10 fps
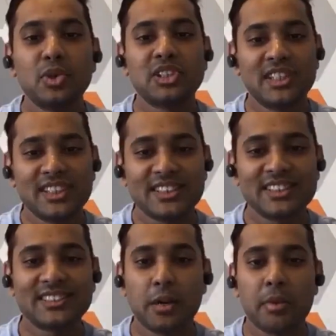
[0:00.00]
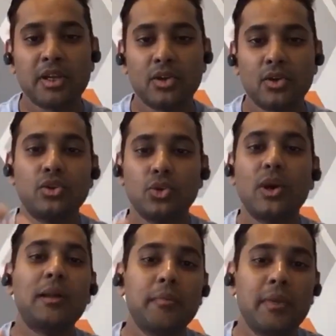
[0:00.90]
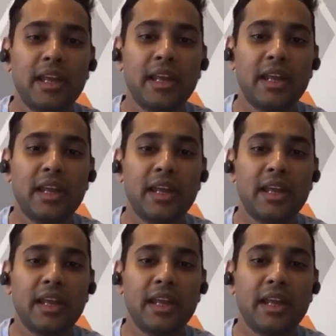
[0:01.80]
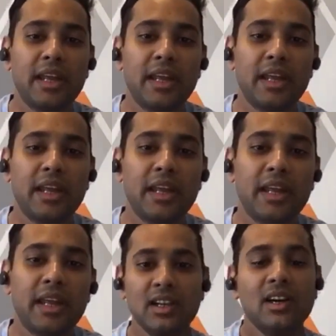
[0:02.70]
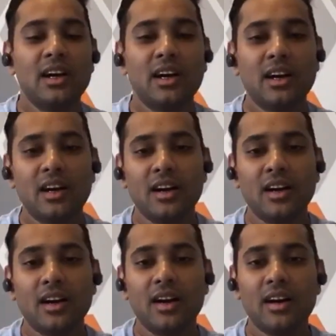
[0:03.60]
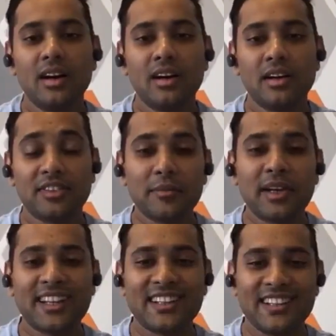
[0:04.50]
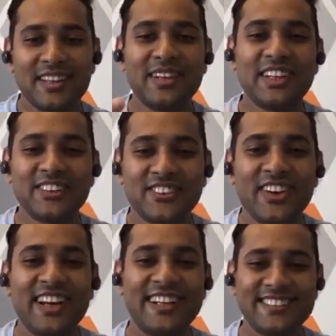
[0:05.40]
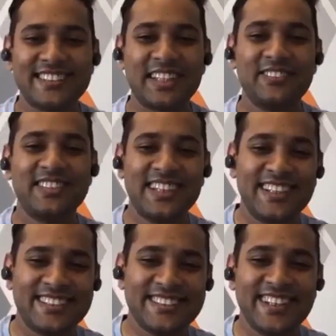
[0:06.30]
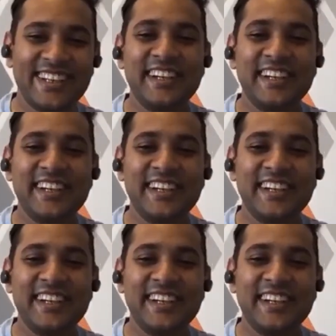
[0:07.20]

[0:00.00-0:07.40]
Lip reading: more generations come in, you and me, for example, uh, if I may take the liberty of calling us the same generation,